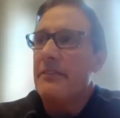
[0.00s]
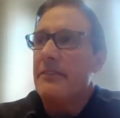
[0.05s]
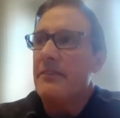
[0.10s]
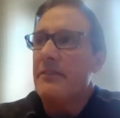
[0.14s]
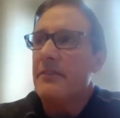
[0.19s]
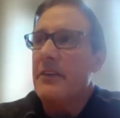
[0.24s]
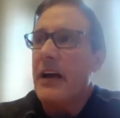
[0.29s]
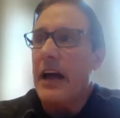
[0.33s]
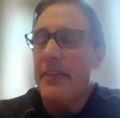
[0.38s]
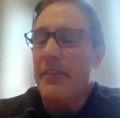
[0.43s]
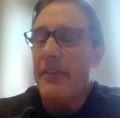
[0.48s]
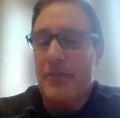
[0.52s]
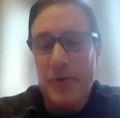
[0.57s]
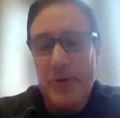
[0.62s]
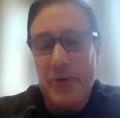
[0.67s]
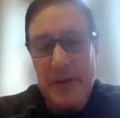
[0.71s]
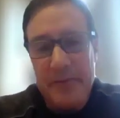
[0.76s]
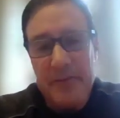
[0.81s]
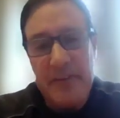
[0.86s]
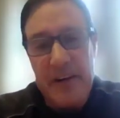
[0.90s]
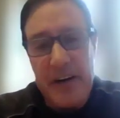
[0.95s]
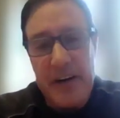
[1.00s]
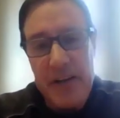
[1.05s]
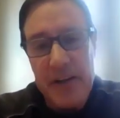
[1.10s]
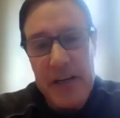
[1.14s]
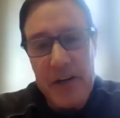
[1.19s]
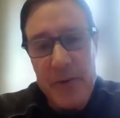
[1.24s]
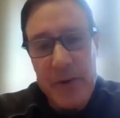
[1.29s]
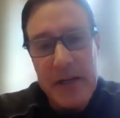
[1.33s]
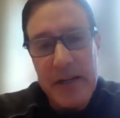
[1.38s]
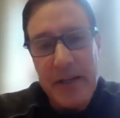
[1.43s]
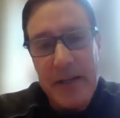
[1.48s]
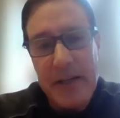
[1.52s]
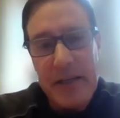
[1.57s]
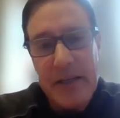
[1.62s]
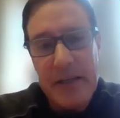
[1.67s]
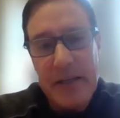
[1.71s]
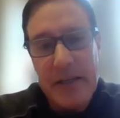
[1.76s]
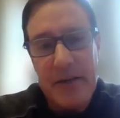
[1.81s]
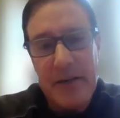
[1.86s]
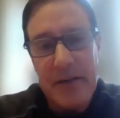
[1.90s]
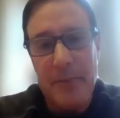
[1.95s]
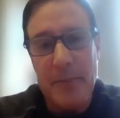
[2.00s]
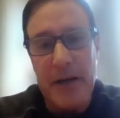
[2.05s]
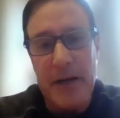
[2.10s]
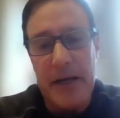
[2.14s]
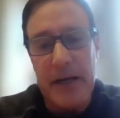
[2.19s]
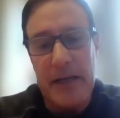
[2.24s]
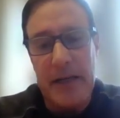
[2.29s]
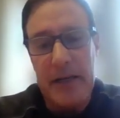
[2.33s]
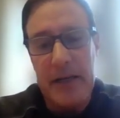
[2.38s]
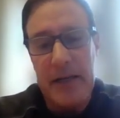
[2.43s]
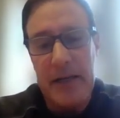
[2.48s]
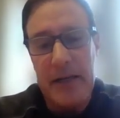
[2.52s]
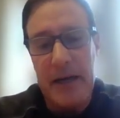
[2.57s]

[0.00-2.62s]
got through them fairly quickly, but